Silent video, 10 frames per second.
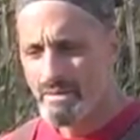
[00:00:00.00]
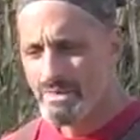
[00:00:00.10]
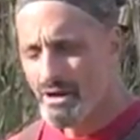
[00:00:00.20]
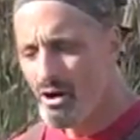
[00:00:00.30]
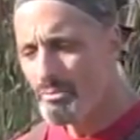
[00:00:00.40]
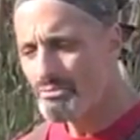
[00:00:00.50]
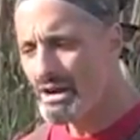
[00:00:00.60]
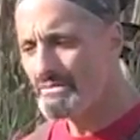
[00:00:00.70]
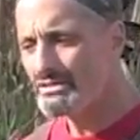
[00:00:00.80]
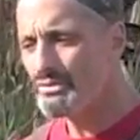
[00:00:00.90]
The whole
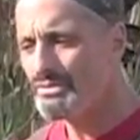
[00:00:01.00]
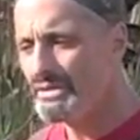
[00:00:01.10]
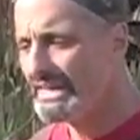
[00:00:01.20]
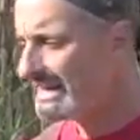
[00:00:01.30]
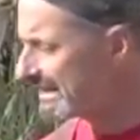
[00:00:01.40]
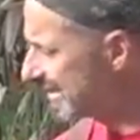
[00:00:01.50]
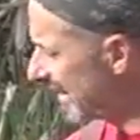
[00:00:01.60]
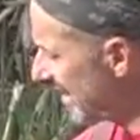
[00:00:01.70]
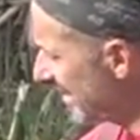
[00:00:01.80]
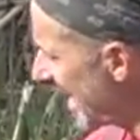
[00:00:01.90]
premise with me is
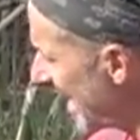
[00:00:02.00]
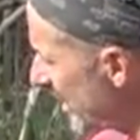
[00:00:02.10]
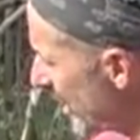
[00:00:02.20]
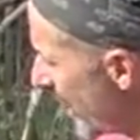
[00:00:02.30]
that